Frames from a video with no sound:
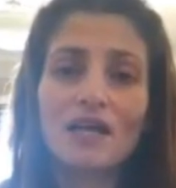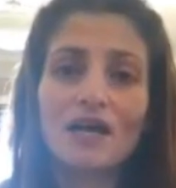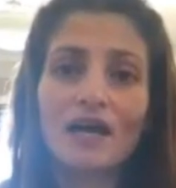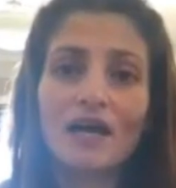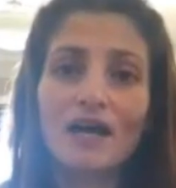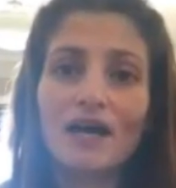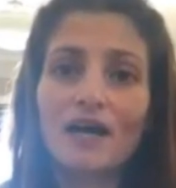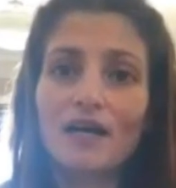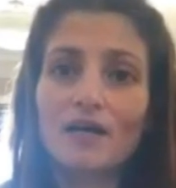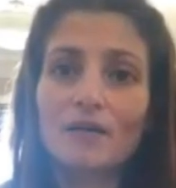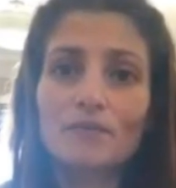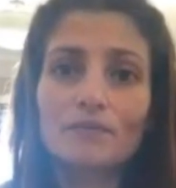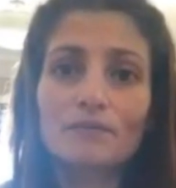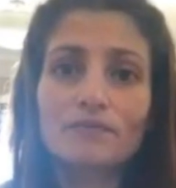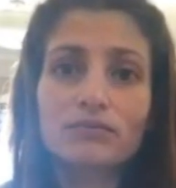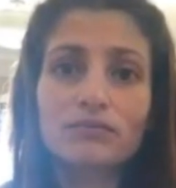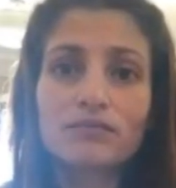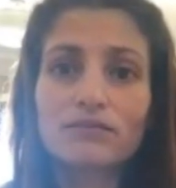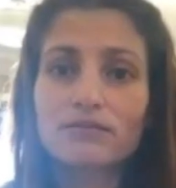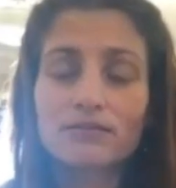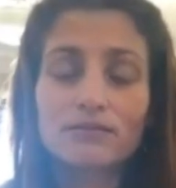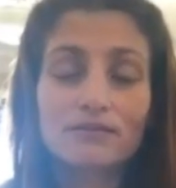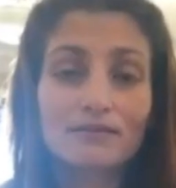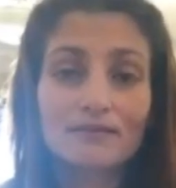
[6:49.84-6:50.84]
um,
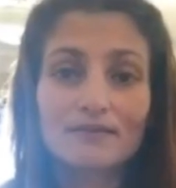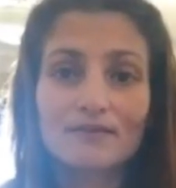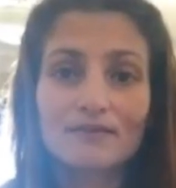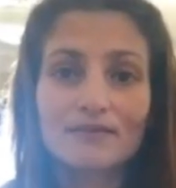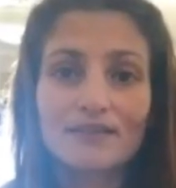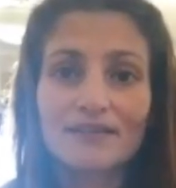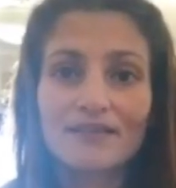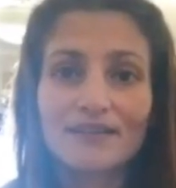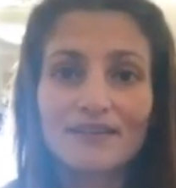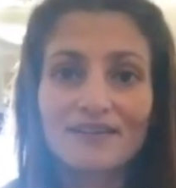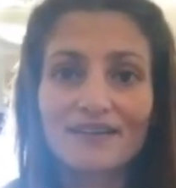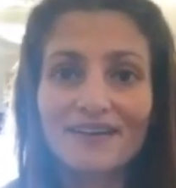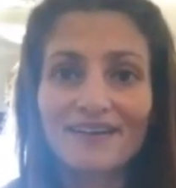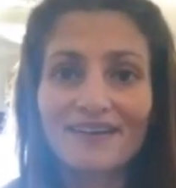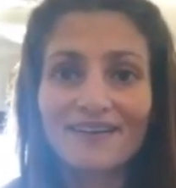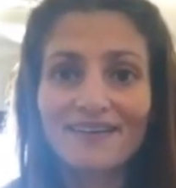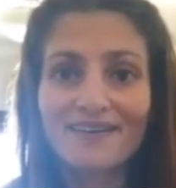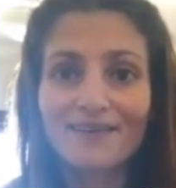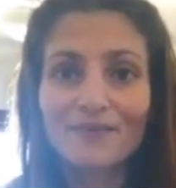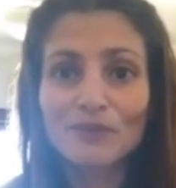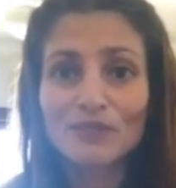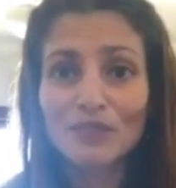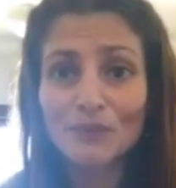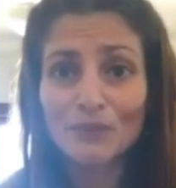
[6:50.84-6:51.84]

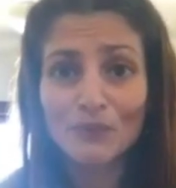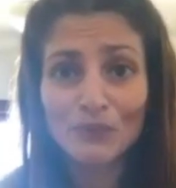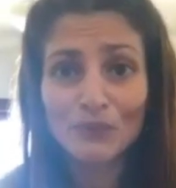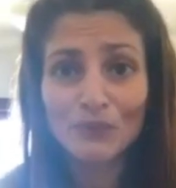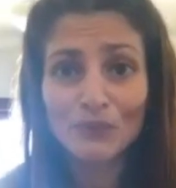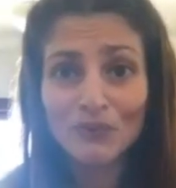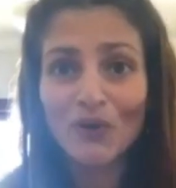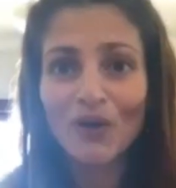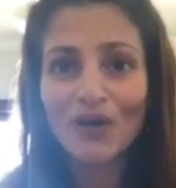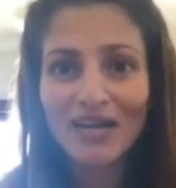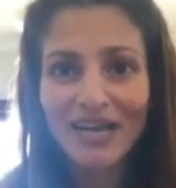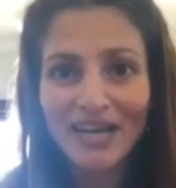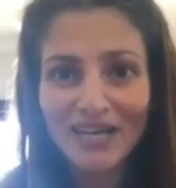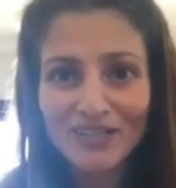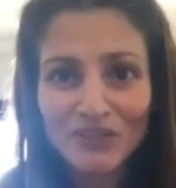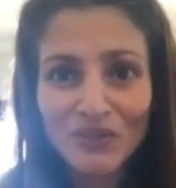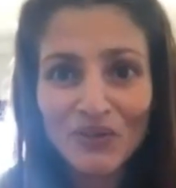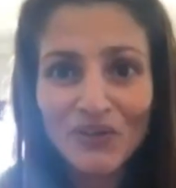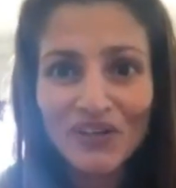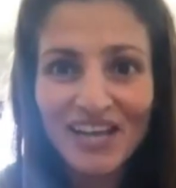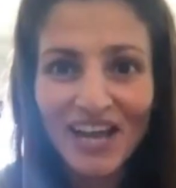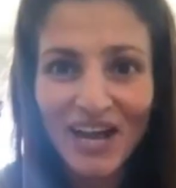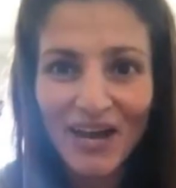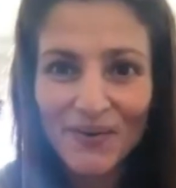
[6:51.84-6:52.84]
which I would not like
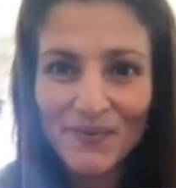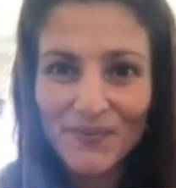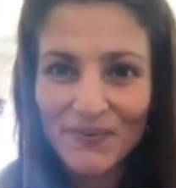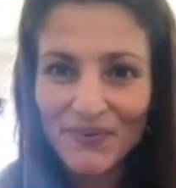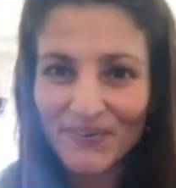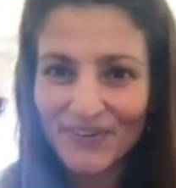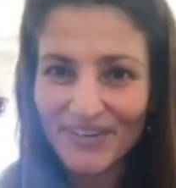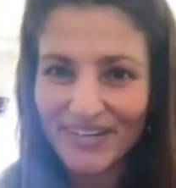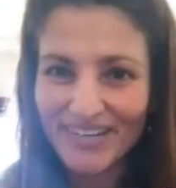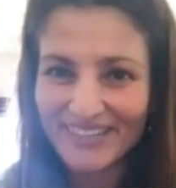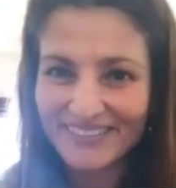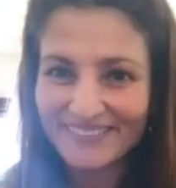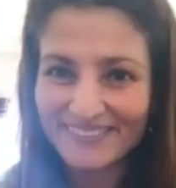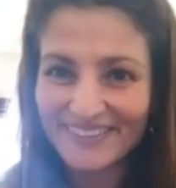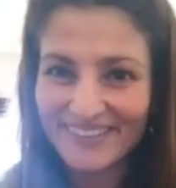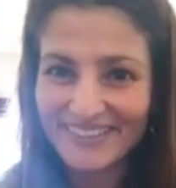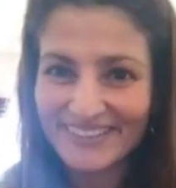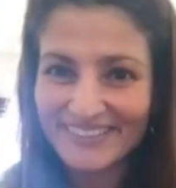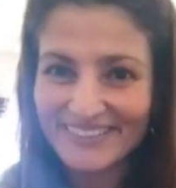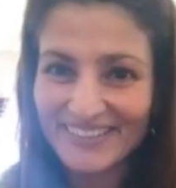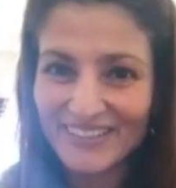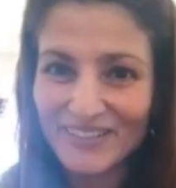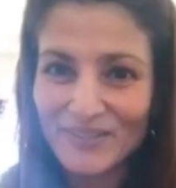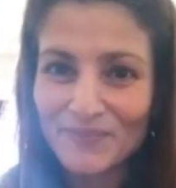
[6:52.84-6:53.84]
to elaborate
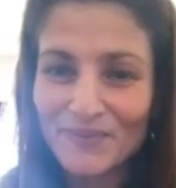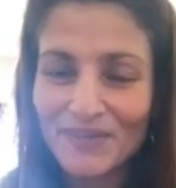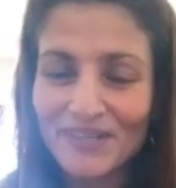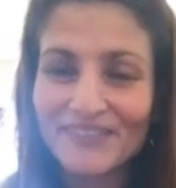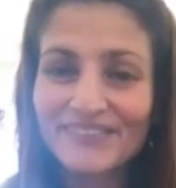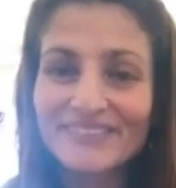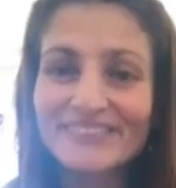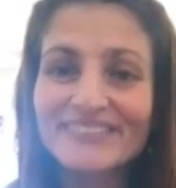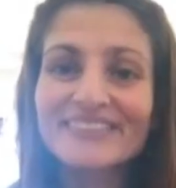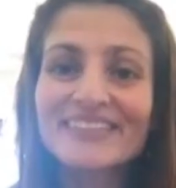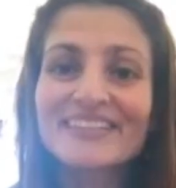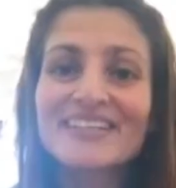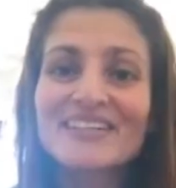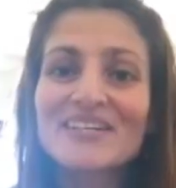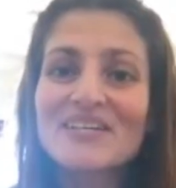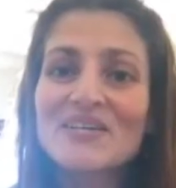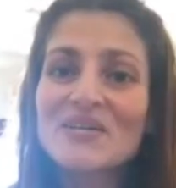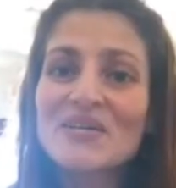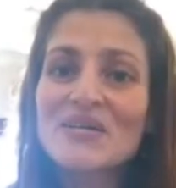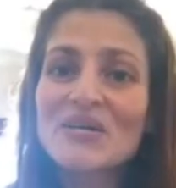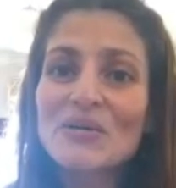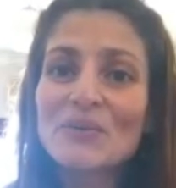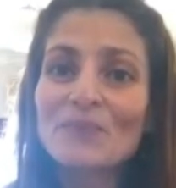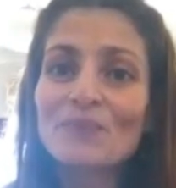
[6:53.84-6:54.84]
right now about.
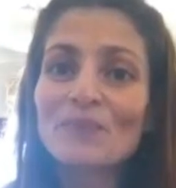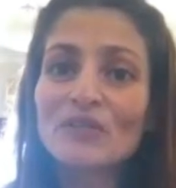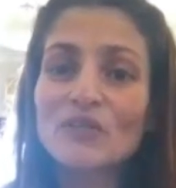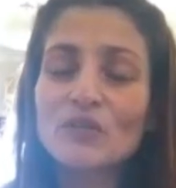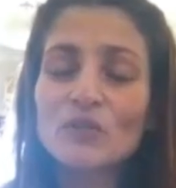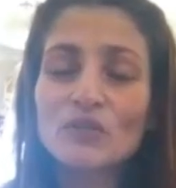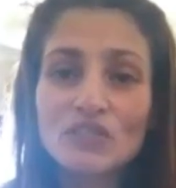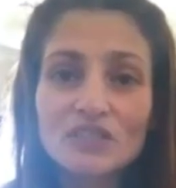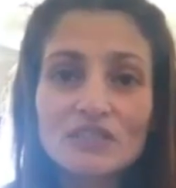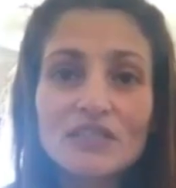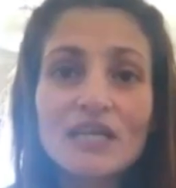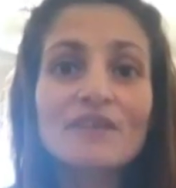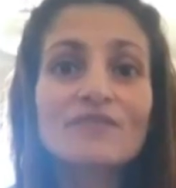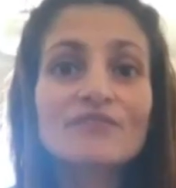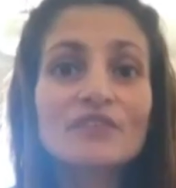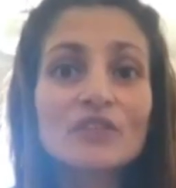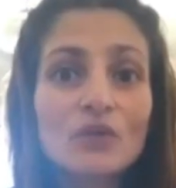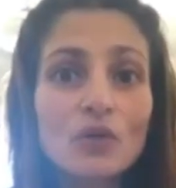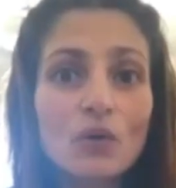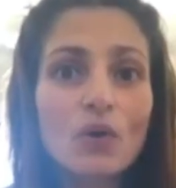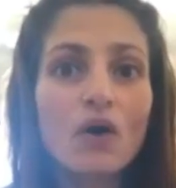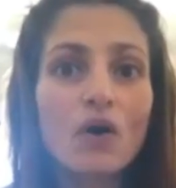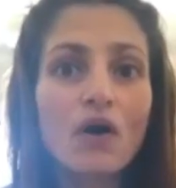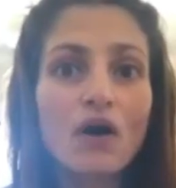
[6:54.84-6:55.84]
But you just have to
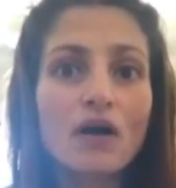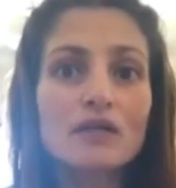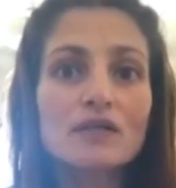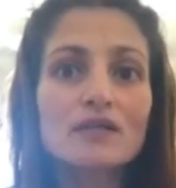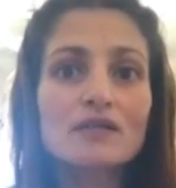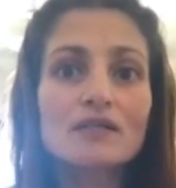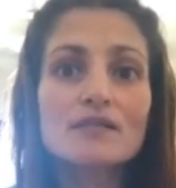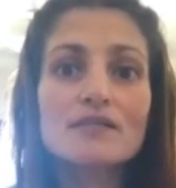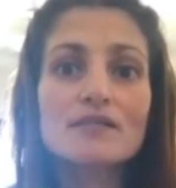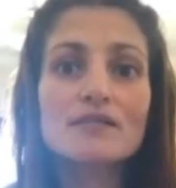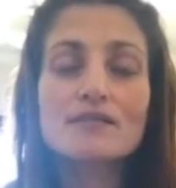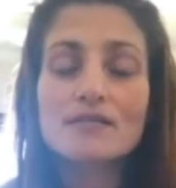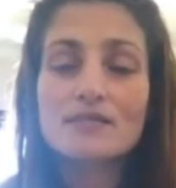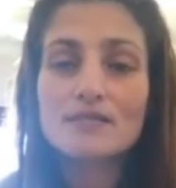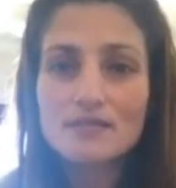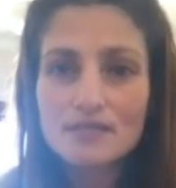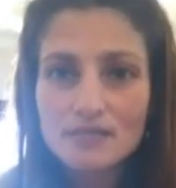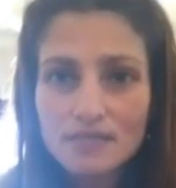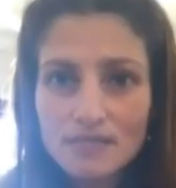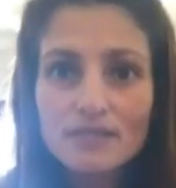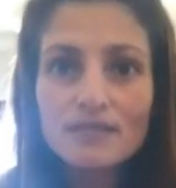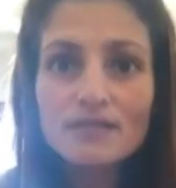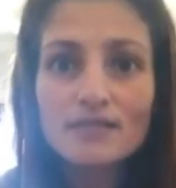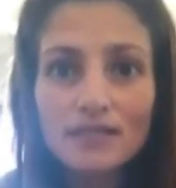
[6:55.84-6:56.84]
go on.
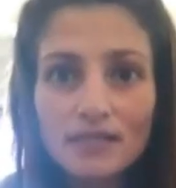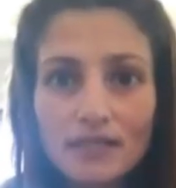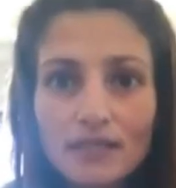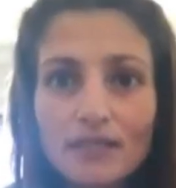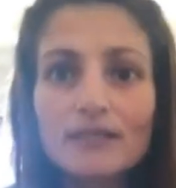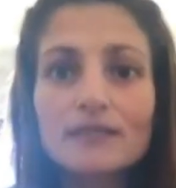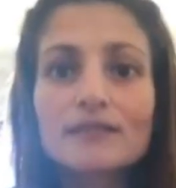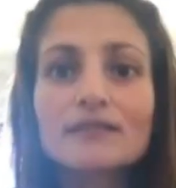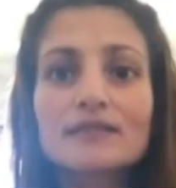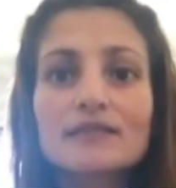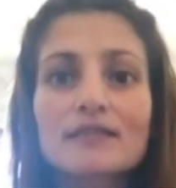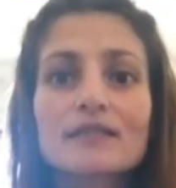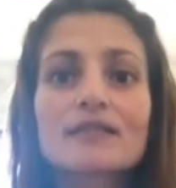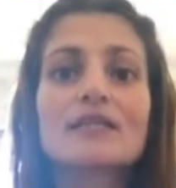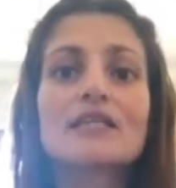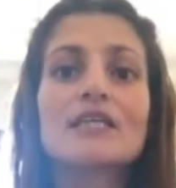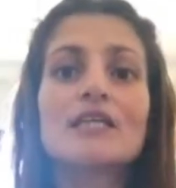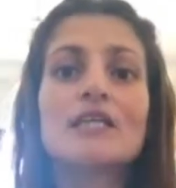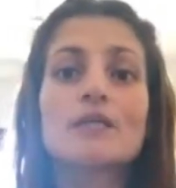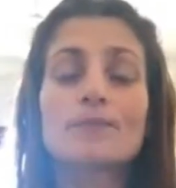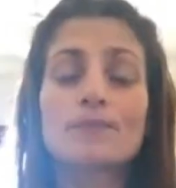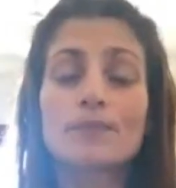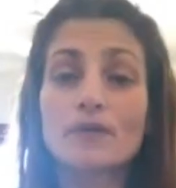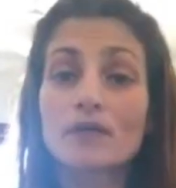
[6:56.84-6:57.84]
Consistency is the
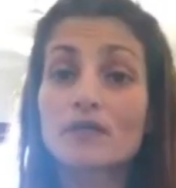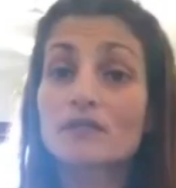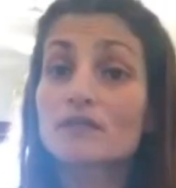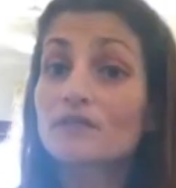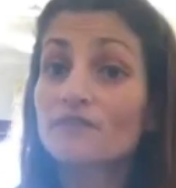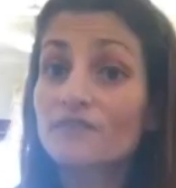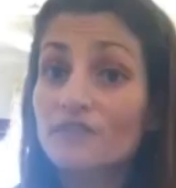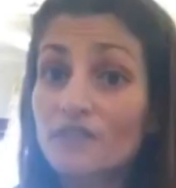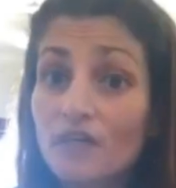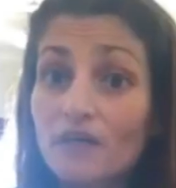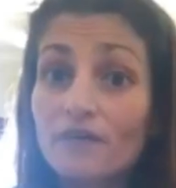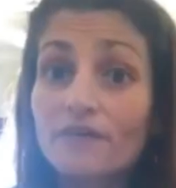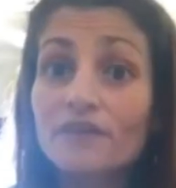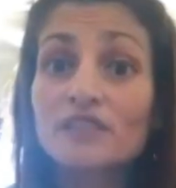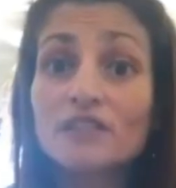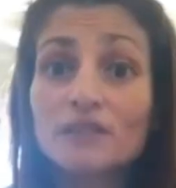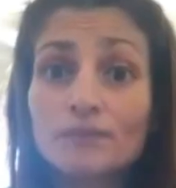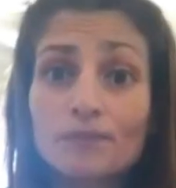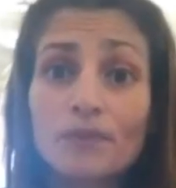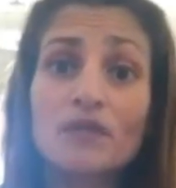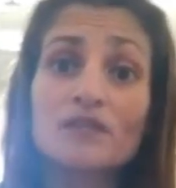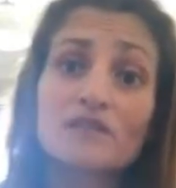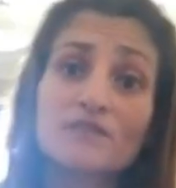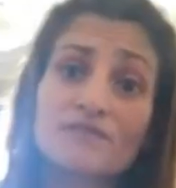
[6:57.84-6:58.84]
key.
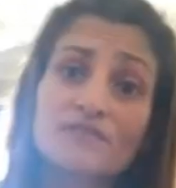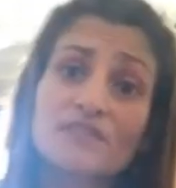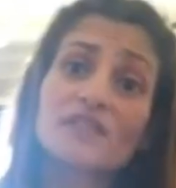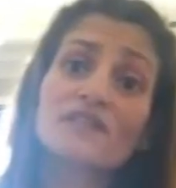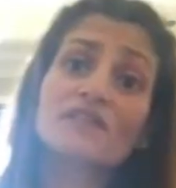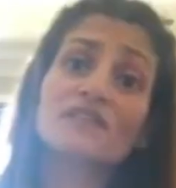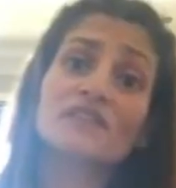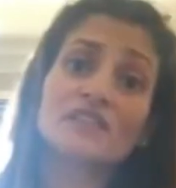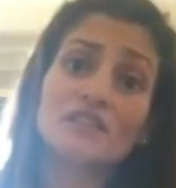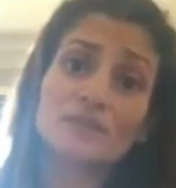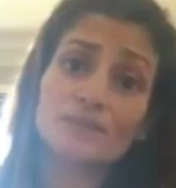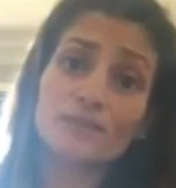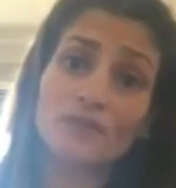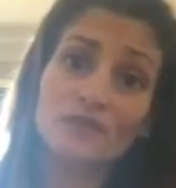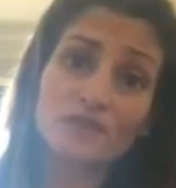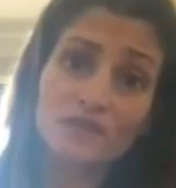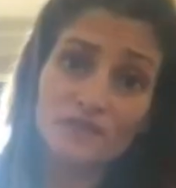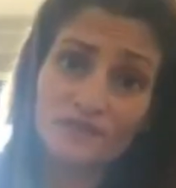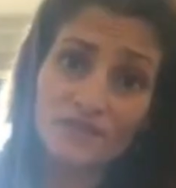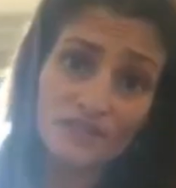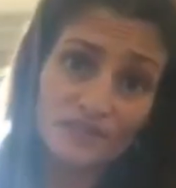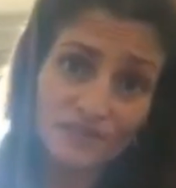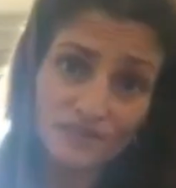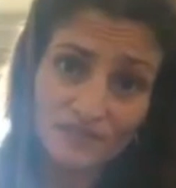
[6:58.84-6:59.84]
Perseverance, perseverance,
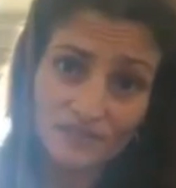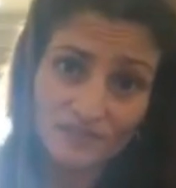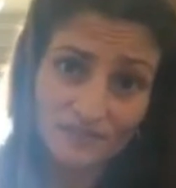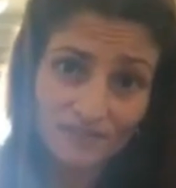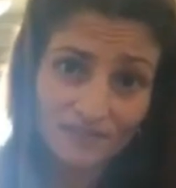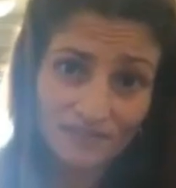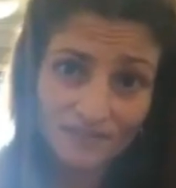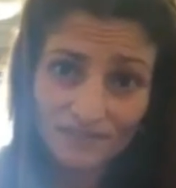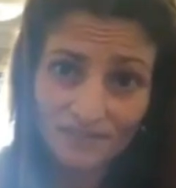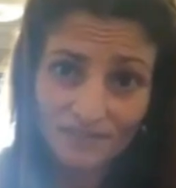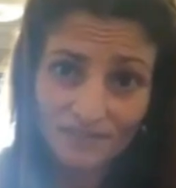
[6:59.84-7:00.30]
perseverance.